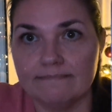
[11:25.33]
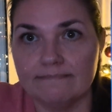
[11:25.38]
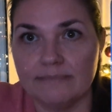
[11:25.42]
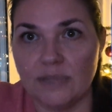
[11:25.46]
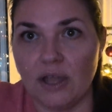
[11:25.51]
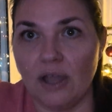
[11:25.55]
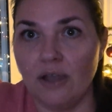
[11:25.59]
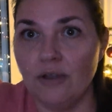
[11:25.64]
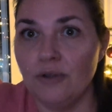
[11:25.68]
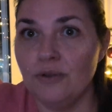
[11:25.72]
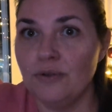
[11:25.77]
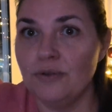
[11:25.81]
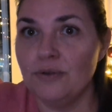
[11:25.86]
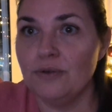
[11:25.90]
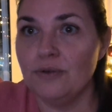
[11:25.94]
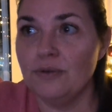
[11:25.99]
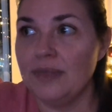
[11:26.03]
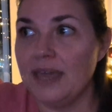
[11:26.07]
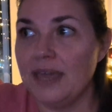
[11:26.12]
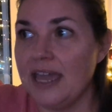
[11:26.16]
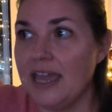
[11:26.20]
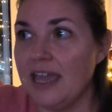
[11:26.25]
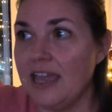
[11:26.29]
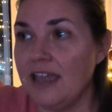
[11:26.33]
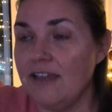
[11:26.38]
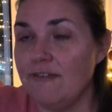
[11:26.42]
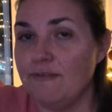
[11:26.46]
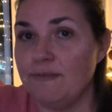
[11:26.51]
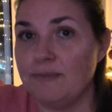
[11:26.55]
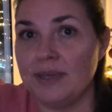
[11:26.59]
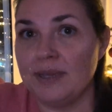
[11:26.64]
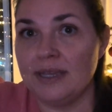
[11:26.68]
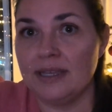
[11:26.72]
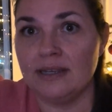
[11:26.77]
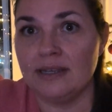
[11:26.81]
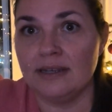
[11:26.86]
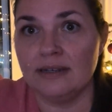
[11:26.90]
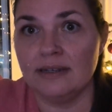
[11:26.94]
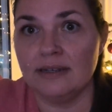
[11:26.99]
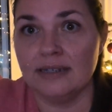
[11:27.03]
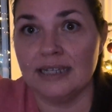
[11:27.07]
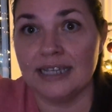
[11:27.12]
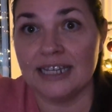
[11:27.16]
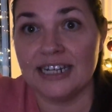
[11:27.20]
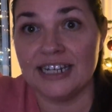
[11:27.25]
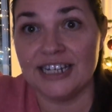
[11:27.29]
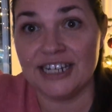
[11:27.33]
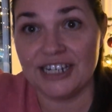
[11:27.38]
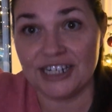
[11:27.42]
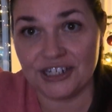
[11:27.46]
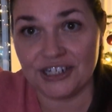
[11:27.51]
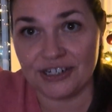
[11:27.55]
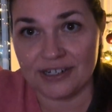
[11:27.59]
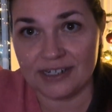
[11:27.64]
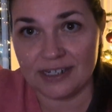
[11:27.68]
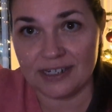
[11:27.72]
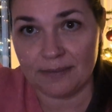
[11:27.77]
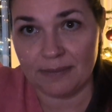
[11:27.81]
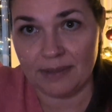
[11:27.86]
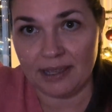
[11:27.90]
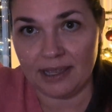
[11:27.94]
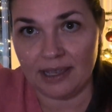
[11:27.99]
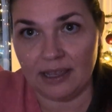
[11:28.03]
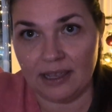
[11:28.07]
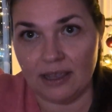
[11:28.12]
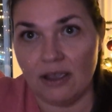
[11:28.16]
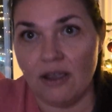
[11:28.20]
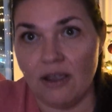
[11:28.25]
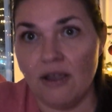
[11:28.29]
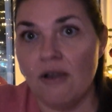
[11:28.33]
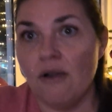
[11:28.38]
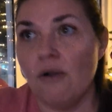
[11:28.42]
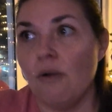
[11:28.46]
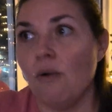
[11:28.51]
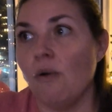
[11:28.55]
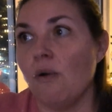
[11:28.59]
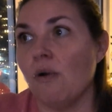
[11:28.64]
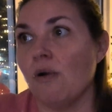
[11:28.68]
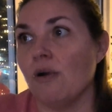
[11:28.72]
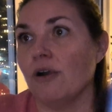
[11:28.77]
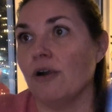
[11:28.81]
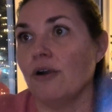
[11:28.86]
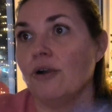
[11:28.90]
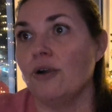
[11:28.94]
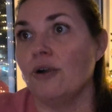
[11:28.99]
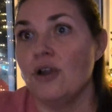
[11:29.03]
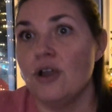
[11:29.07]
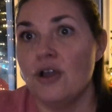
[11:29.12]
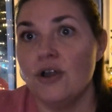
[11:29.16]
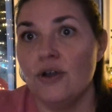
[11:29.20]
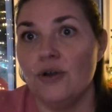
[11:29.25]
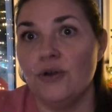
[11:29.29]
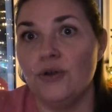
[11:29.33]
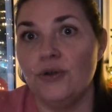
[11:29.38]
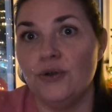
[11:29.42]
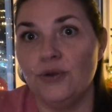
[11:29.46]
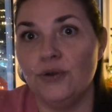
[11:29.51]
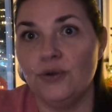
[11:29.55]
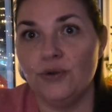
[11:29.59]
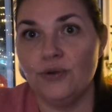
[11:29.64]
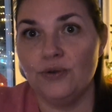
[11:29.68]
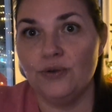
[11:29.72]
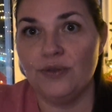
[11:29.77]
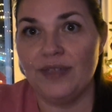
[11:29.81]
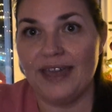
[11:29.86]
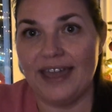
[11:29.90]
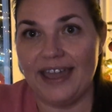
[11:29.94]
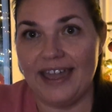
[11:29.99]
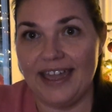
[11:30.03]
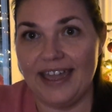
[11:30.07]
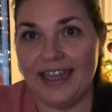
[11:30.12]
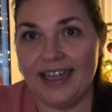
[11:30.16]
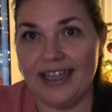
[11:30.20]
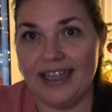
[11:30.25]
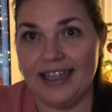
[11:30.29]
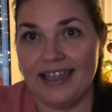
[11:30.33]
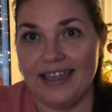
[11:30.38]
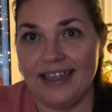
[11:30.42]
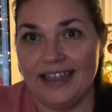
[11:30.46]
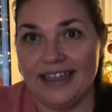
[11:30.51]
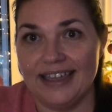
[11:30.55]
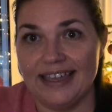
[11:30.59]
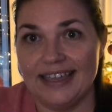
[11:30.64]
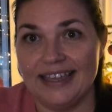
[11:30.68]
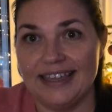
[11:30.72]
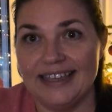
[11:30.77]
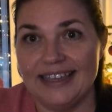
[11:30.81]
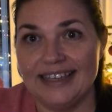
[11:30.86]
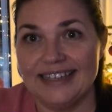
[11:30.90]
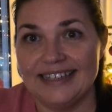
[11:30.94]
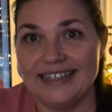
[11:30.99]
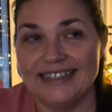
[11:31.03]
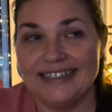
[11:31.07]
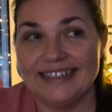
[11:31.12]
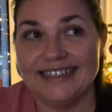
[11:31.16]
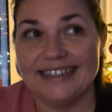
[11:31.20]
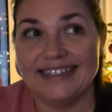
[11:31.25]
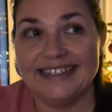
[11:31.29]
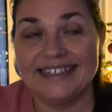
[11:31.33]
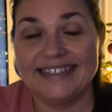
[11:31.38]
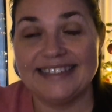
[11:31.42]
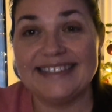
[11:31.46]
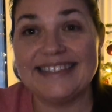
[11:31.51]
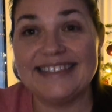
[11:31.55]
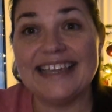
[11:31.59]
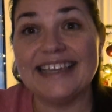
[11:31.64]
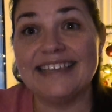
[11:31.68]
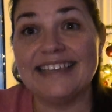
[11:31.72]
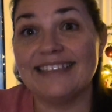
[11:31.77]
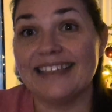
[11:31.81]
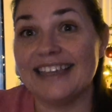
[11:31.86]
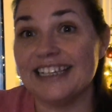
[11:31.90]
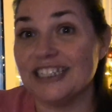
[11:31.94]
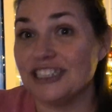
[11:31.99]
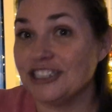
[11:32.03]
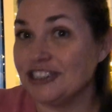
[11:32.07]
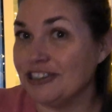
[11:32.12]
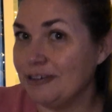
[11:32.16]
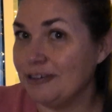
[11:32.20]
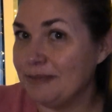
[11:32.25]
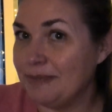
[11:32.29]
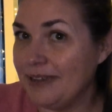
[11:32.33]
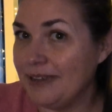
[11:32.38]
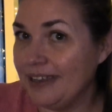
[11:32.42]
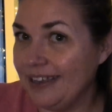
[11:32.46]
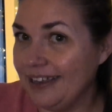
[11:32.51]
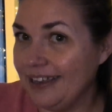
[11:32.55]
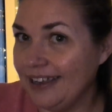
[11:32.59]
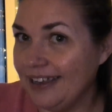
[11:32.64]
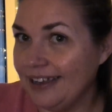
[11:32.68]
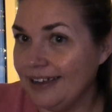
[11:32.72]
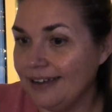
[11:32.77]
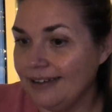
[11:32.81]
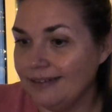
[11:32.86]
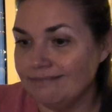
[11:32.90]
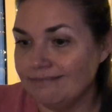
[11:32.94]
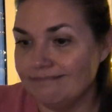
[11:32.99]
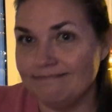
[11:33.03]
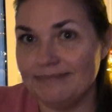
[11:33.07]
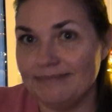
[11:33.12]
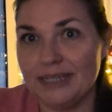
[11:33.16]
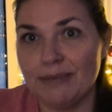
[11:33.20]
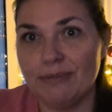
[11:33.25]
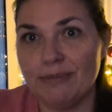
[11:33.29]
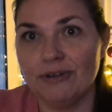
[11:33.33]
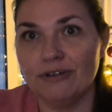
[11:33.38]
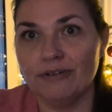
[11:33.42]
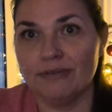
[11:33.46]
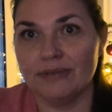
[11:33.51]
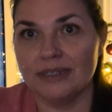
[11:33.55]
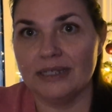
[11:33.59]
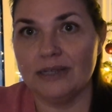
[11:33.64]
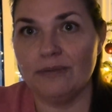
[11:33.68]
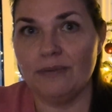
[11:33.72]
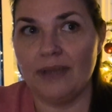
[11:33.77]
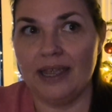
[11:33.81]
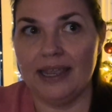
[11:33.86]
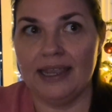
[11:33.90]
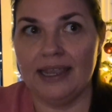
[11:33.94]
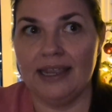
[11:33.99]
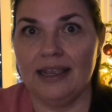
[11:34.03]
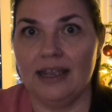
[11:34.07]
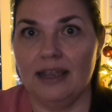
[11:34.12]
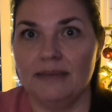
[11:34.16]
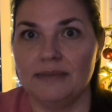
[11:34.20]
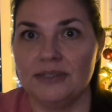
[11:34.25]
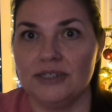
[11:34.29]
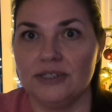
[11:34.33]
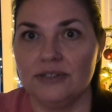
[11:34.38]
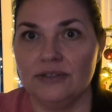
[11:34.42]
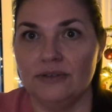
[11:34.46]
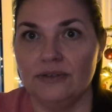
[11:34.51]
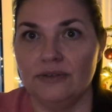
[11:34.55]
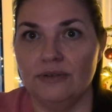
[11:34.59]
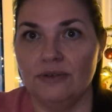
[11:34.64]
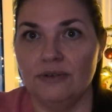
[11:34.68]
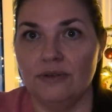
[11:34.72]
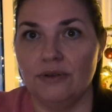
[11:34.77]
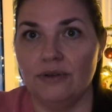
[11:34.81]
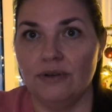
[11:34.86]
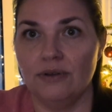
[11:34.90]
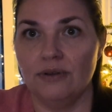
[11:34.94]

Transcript: Not who they've been conditioned to be or who they think they should be. People are really waking up to